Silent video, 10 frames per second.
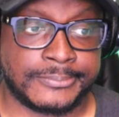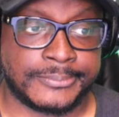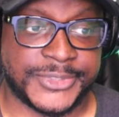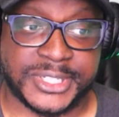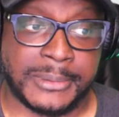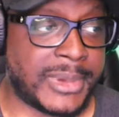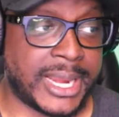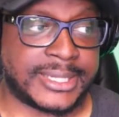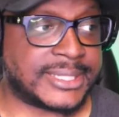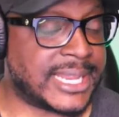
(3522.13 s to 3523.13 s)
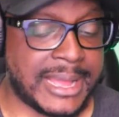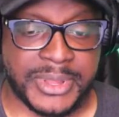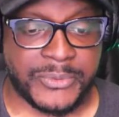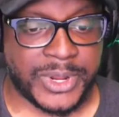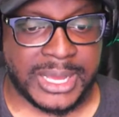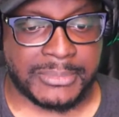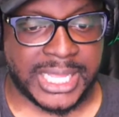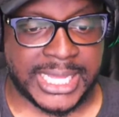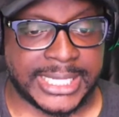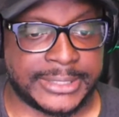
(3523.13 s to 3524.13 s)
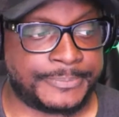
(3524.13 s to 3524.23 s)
Somebody stop me when I'm lying.